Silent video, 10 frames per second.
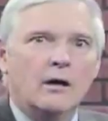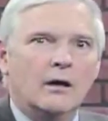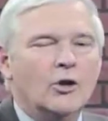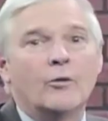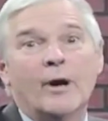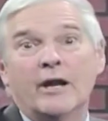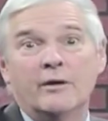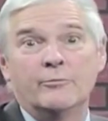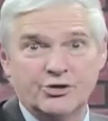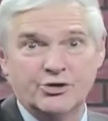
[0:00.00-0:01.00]
Hello, my name
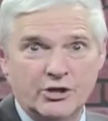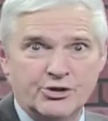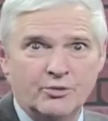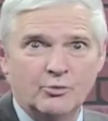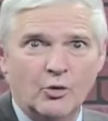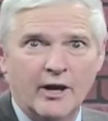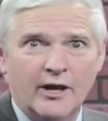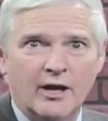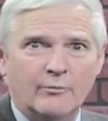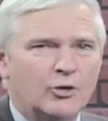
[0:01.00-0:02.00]
is Judge Jim
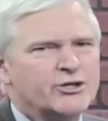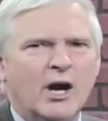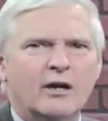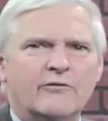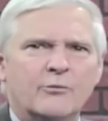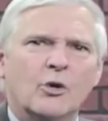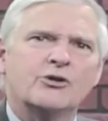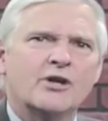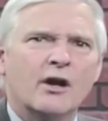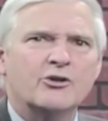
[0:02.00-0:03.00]
Gray. I'm retired from the Orange
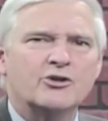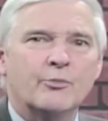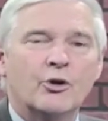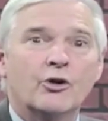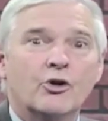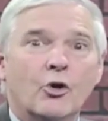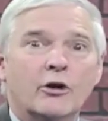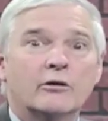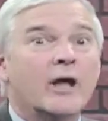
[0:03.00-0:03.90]
County Superior Court,